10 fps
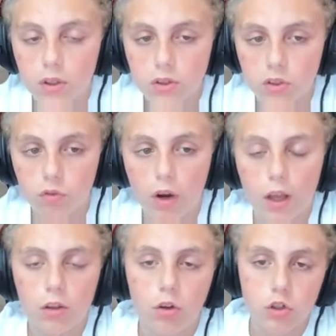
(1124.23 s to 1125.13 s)
the
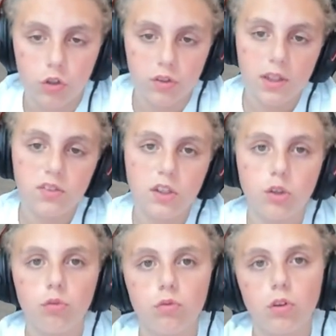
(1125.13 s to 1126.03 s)
rack launchers. Let's
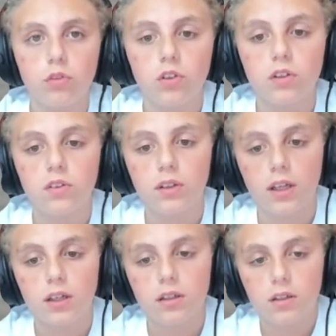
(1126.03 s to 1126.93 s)
say you loaded
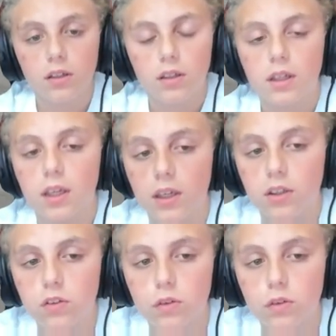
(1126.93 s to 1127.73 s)
like a